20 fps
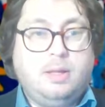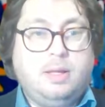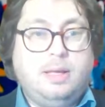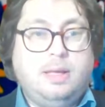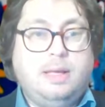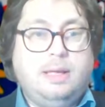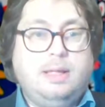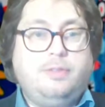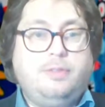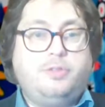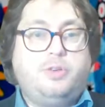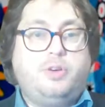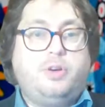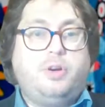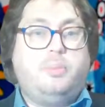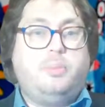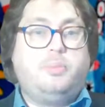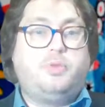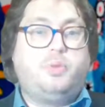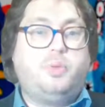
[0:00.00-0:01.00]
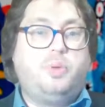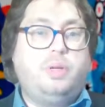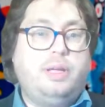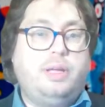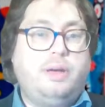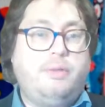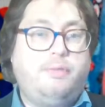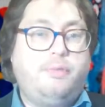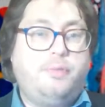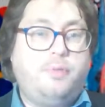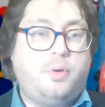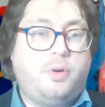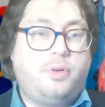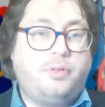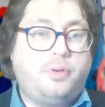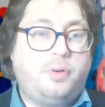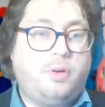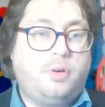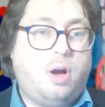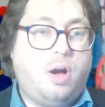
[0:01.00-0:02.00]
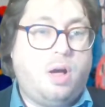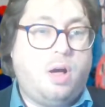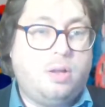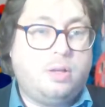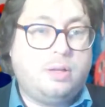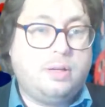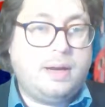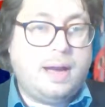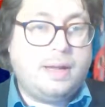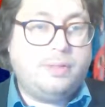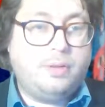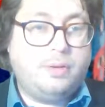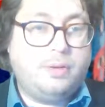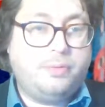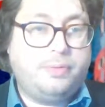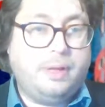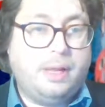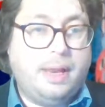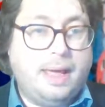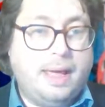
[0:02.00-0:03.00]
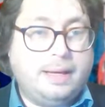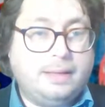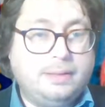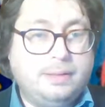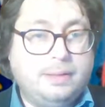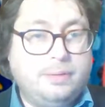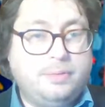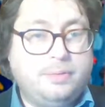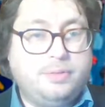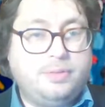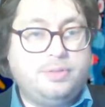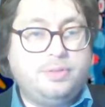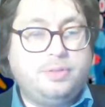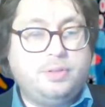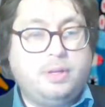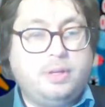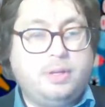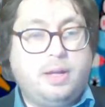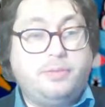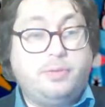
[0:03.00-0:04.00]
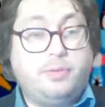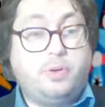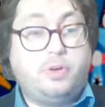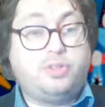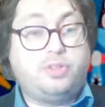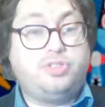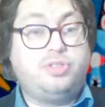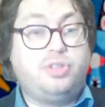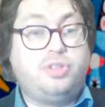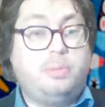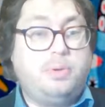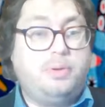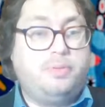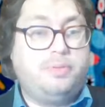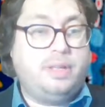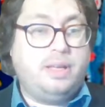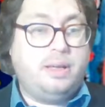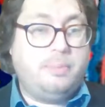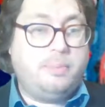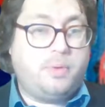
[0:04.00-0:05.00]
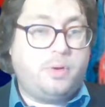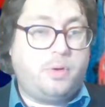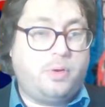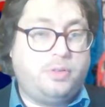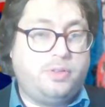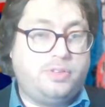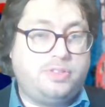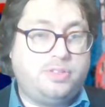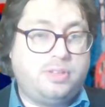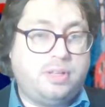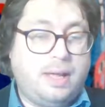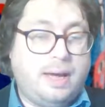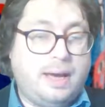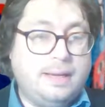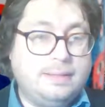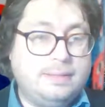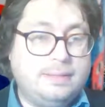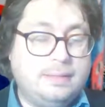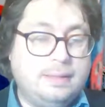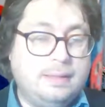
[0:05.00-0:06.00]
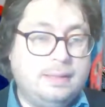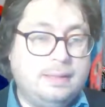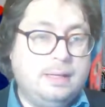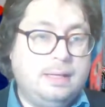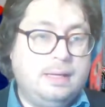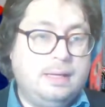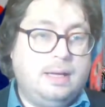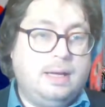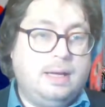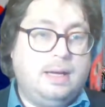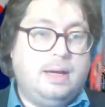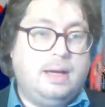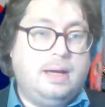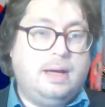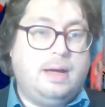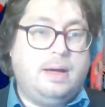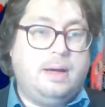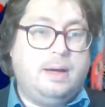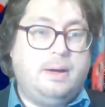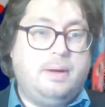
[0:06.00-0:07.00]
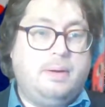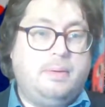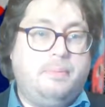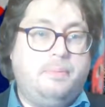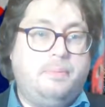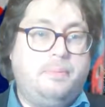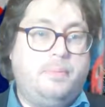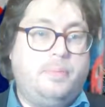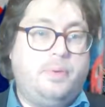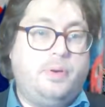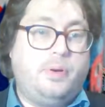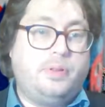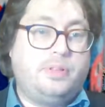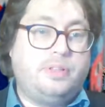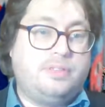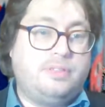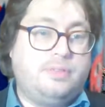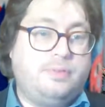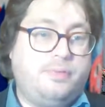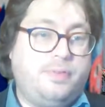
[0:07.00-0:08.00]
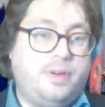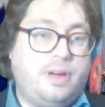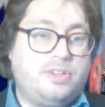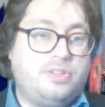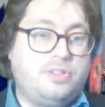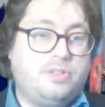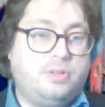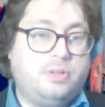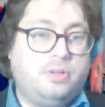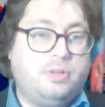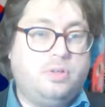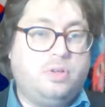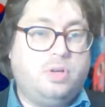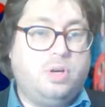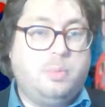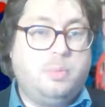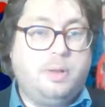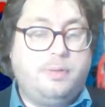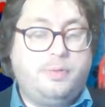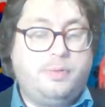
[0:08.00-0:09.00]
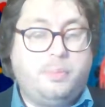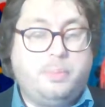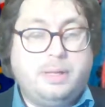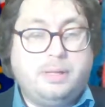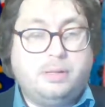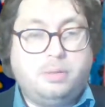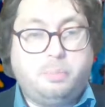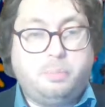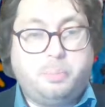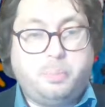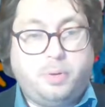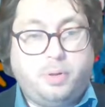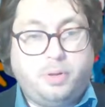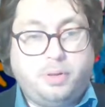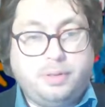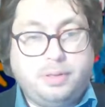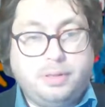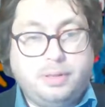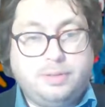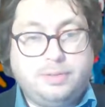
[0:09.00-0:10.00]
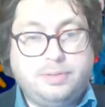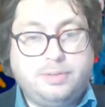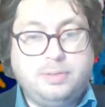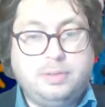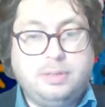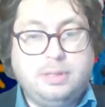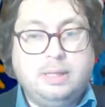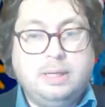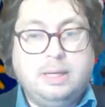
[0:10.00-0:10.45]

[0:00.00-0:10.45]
In term 3 and 4, there are all kinds of electives. There are some of them are on the slide. Heritage and fashion, global environmental politics.